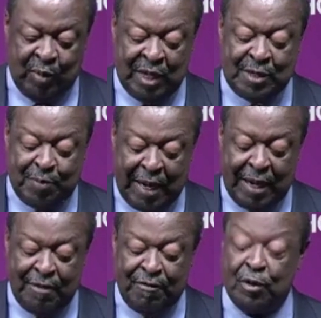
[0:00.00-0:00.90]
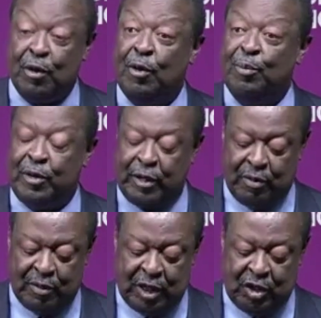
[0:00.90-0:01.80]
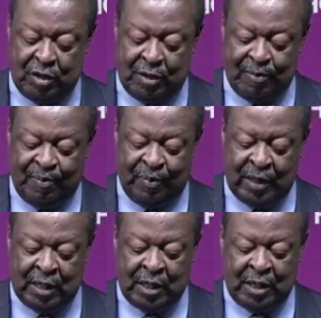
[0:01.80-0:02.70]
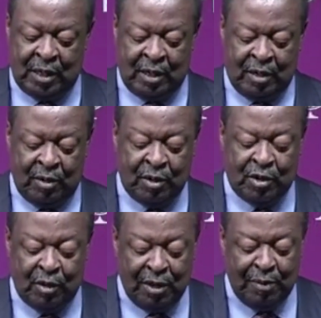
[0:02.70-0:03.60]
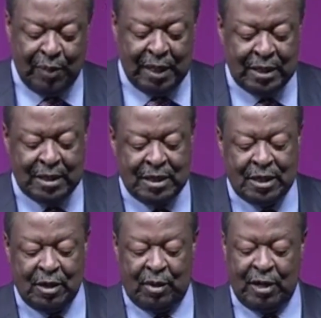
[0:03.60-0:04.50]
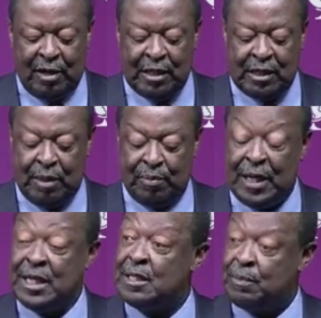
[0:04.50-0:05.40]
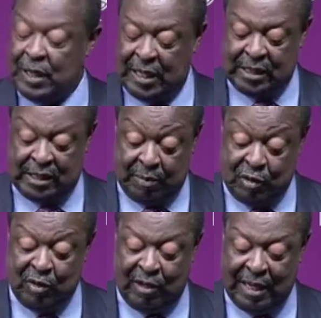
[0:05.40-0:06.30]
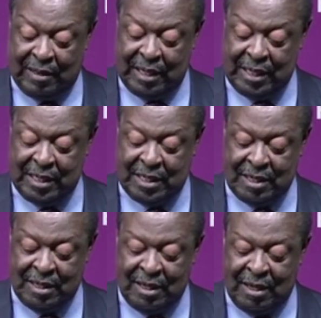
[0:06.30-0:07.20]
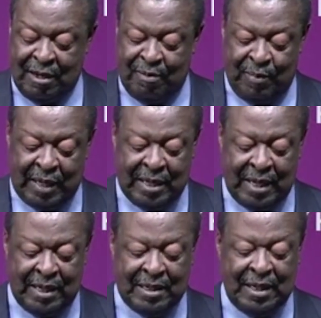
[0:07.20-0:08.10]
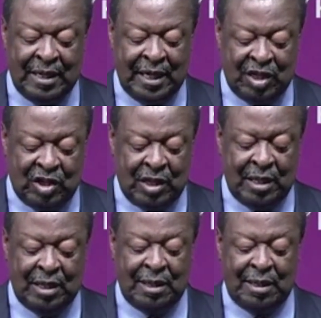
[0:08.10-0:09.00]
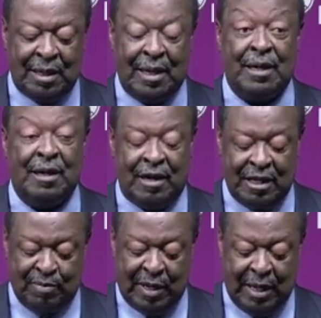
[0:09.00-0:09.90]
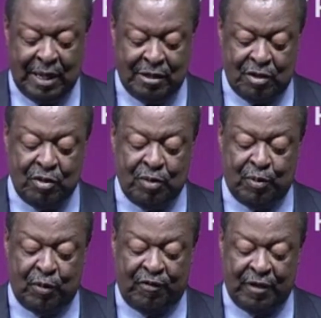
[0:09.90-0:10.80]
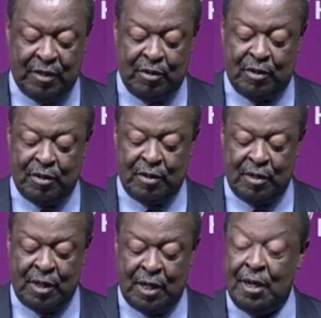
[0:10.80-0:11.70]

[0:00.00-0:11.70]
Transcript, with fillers: We aspire for global recognition, not solely based on our exceptional athletes, but as a nation characterized by astute professionals,